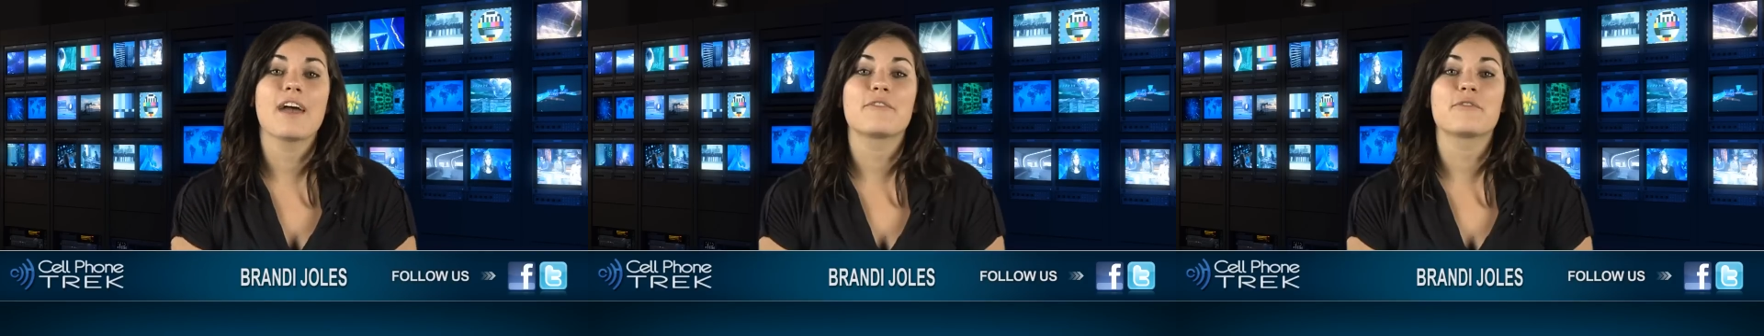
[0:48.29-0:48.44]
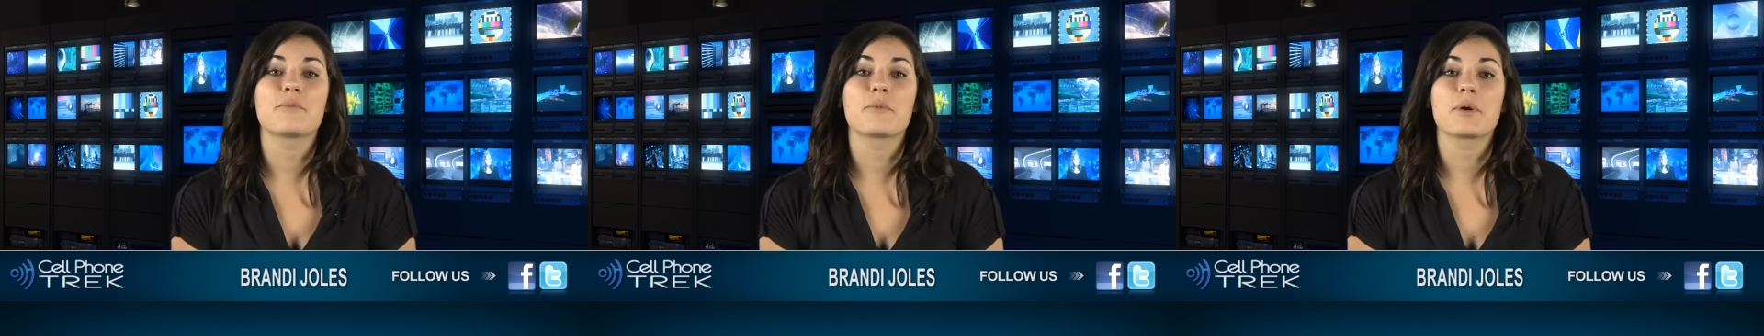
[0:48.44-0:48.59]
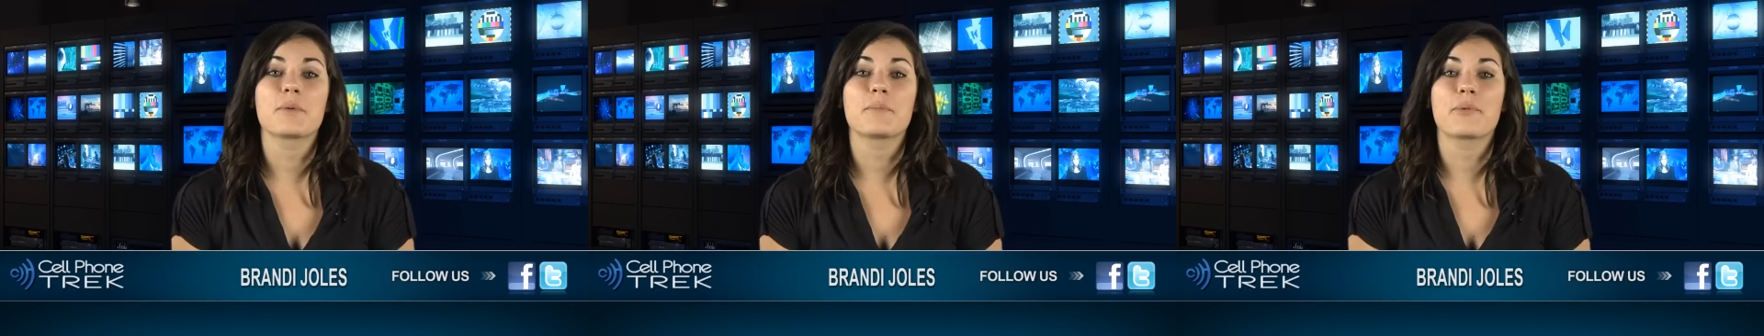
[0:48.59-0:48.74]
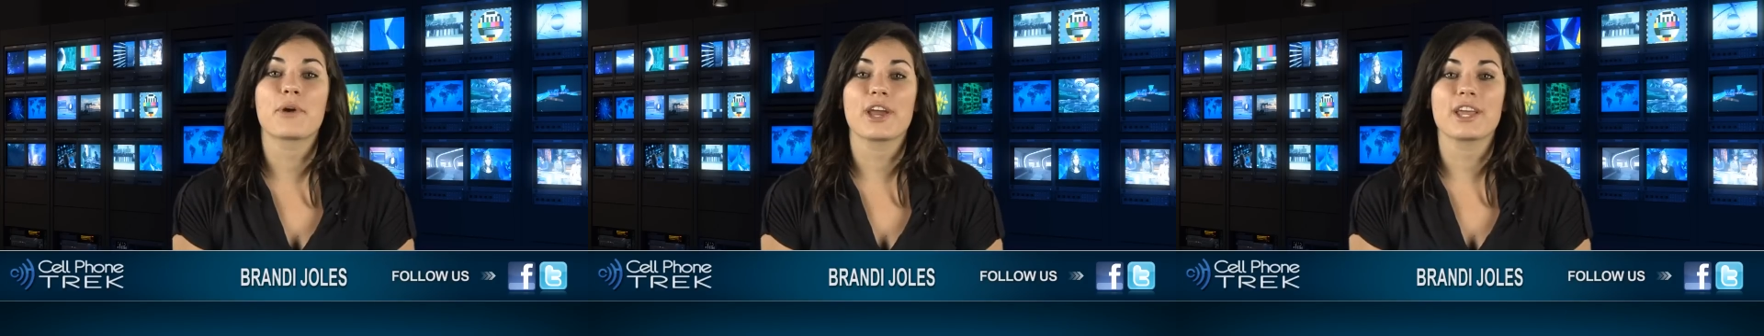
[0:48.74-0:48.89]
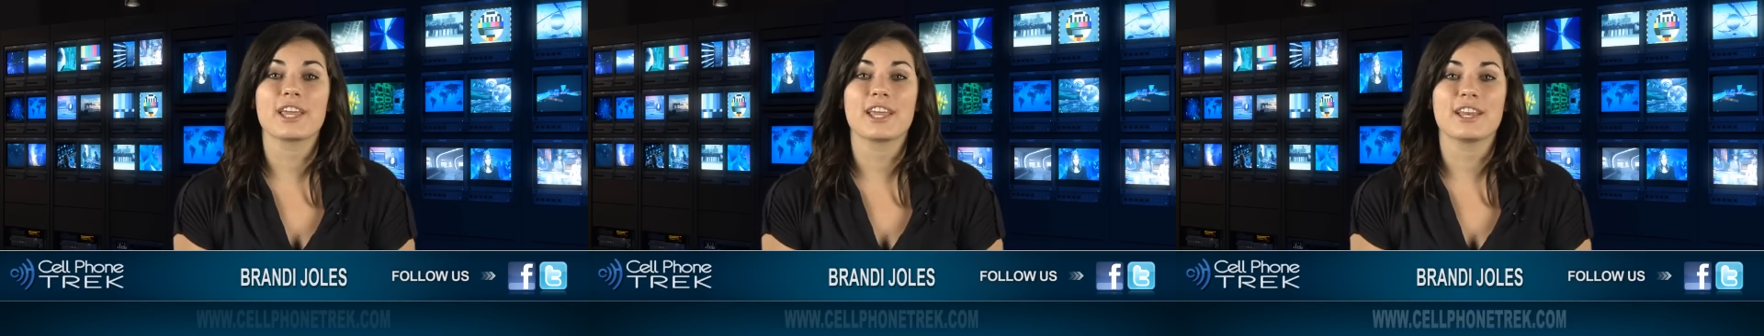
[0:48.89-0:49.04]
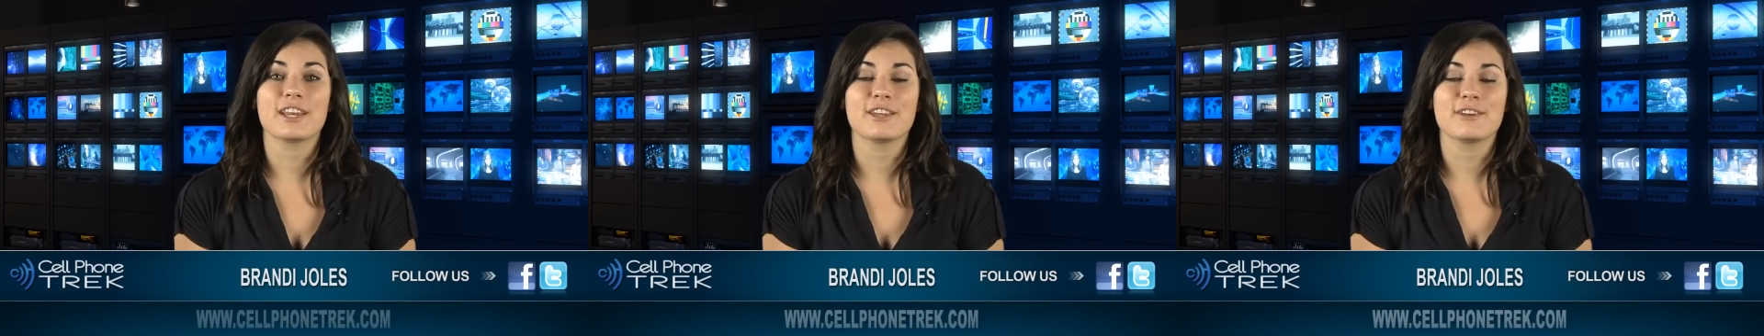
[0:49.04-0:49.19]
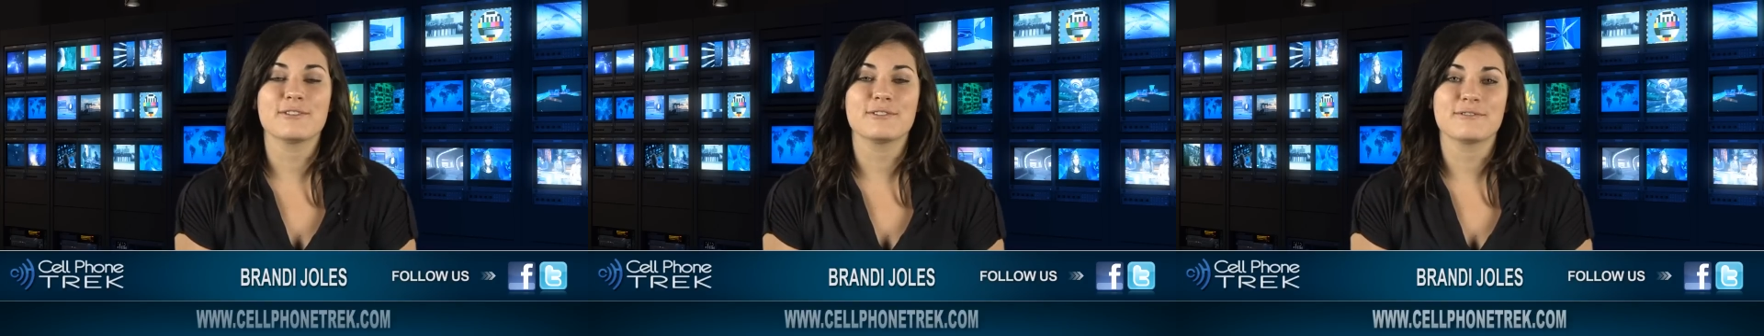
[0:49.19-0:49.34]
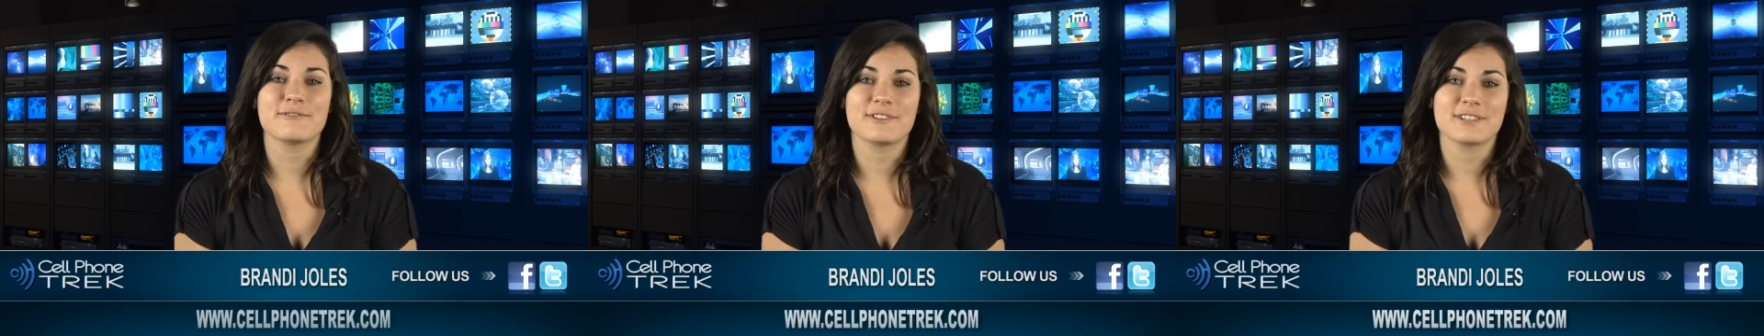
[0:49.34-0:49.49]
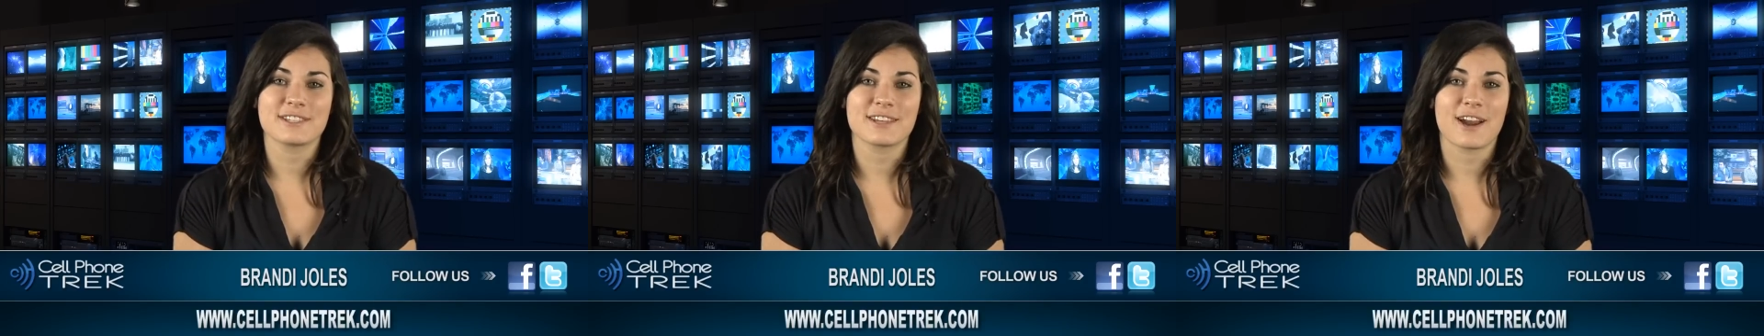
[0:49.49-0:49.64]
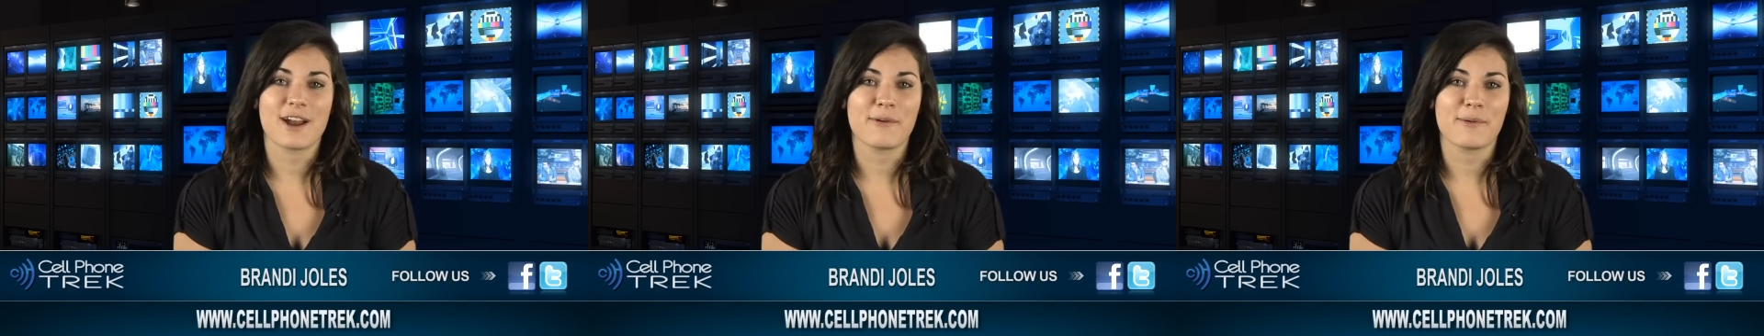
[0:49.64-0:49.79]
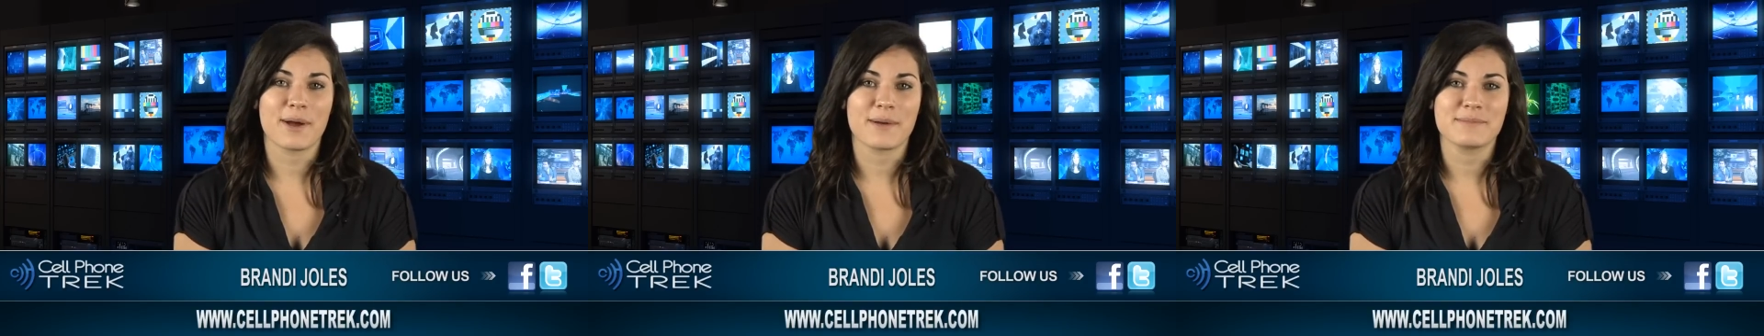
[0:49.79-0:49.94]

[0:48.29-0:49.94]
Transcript: For more breaking news, visit our